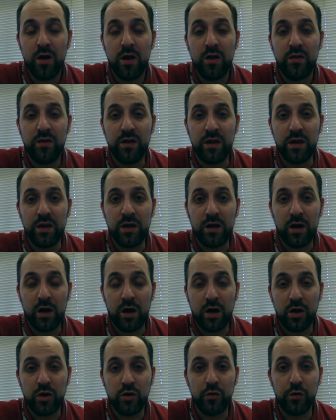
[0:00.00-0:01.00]
The
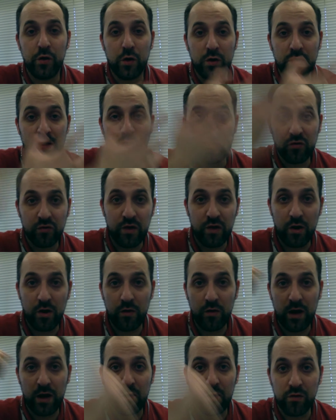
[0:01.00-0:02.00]
New York teacher's
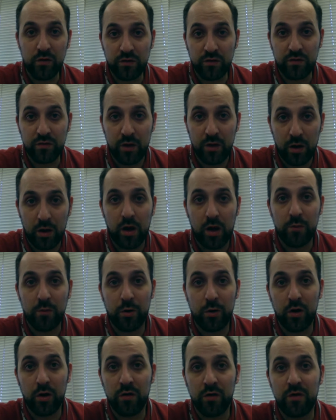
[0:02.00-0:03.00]
letter that I was a
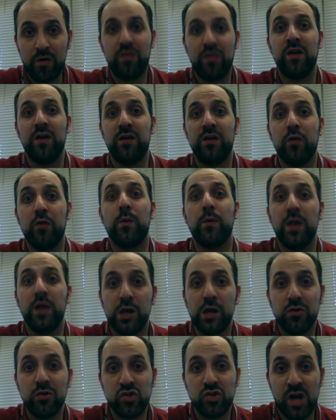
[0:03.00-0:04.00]
part of, I think, did a really
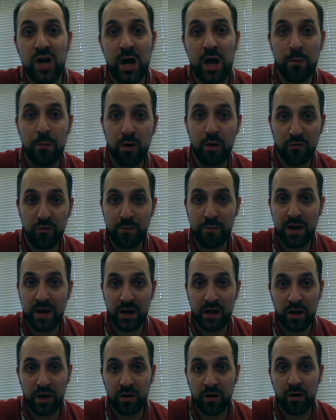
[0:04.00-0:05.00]
good job of
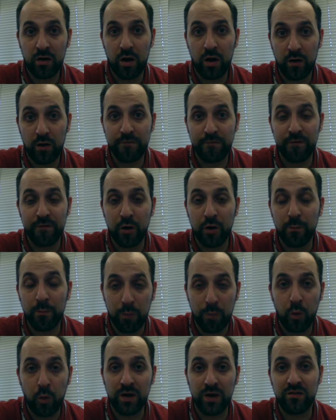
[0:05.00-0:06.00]
making
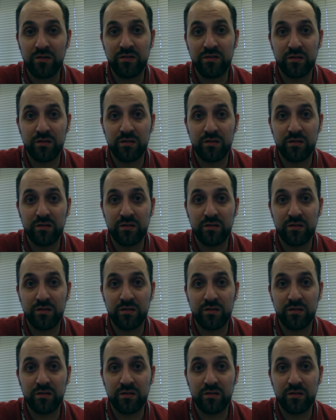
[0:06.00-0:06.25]
firm points